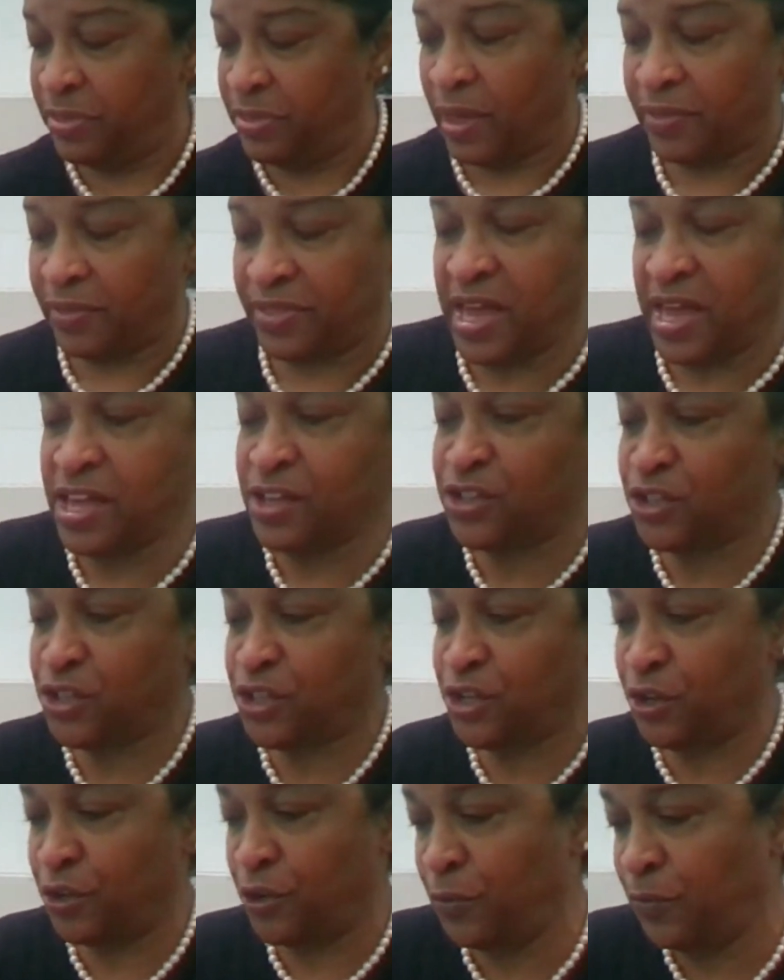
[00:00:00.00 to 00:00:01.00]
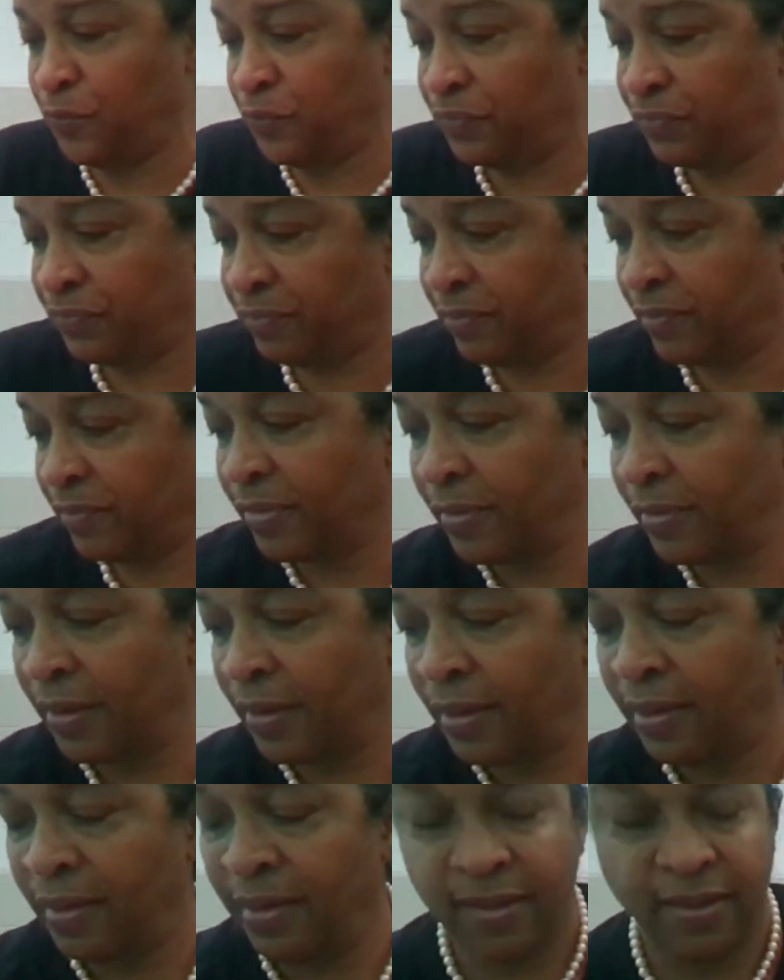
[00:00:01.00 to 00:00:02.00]
Now these two,
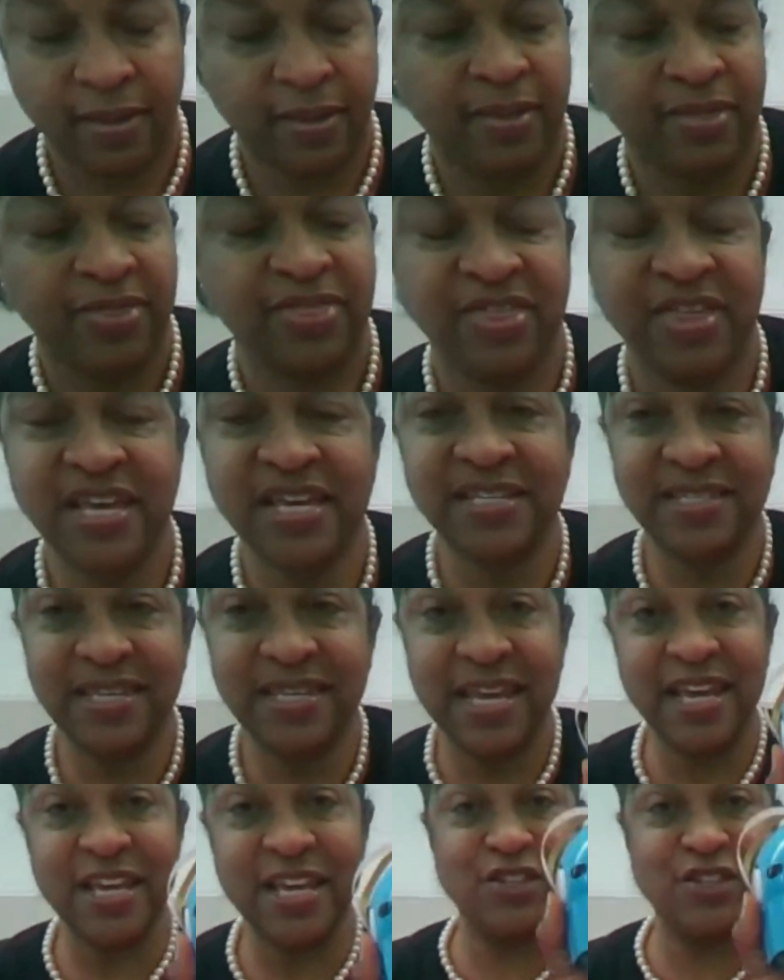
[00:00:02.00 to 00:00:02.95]
this